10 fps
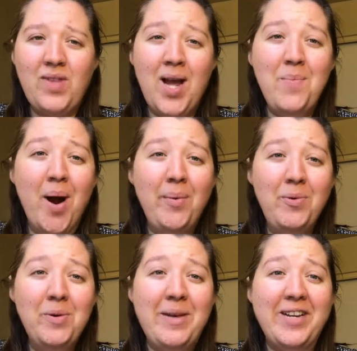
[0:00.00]
I probably
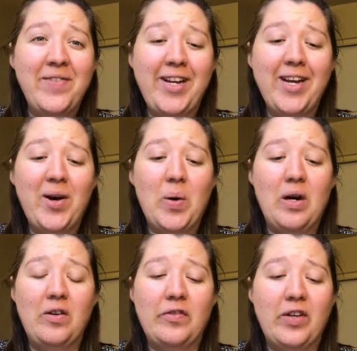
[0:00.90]
will make a video
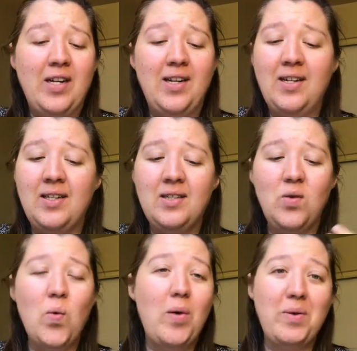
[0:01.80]
of
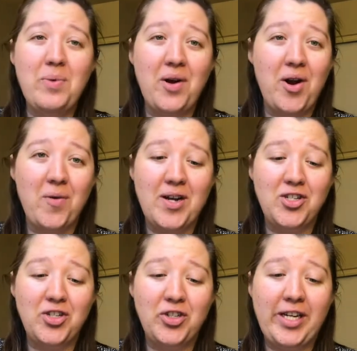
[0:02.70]
what we put on our
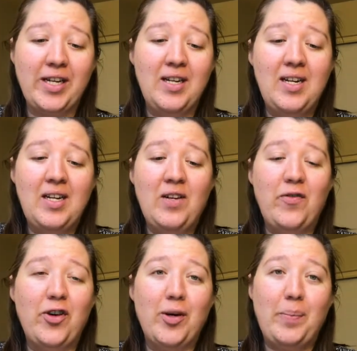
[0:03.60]
registry
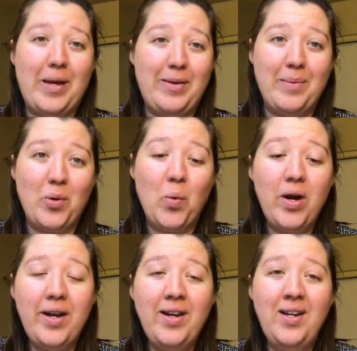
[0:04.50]
for baby number
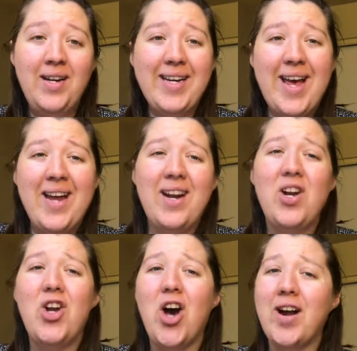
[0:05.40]
1.
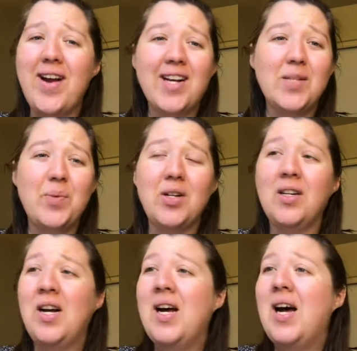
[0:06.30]
Again, not an
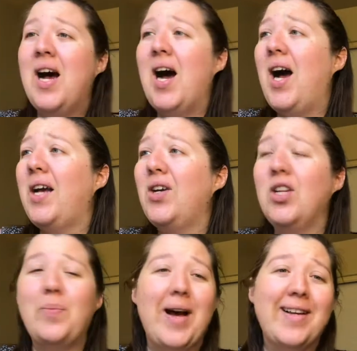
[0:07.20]
expert. I could
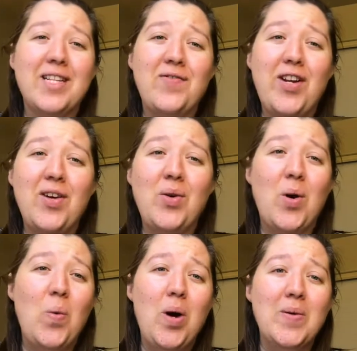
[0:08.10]
look back at this video and
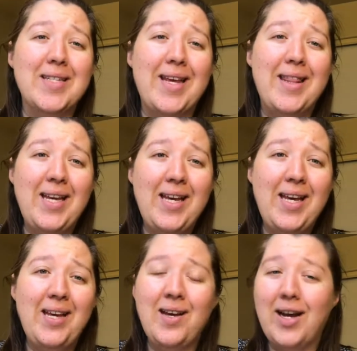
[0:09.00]
go, what was I
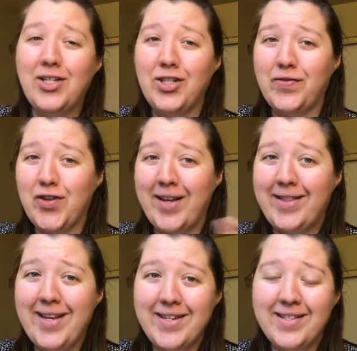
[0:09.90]
thinking? I should have
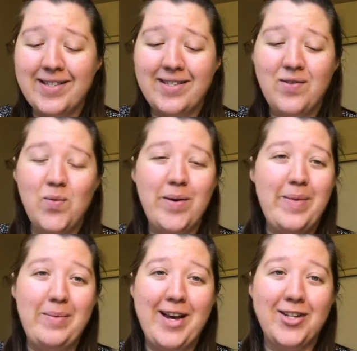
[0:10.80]
tried this when
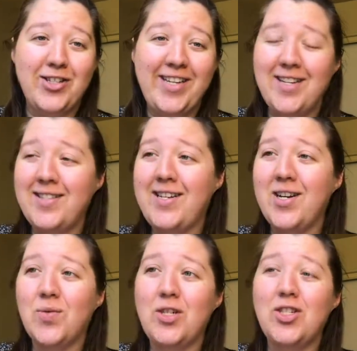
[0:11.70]
baby actually gets
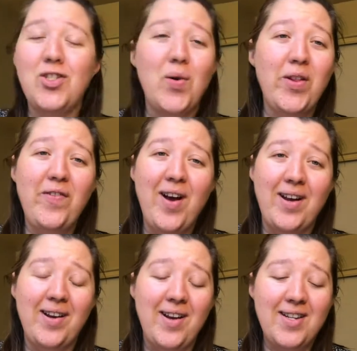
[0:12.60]
here, which is totally fine.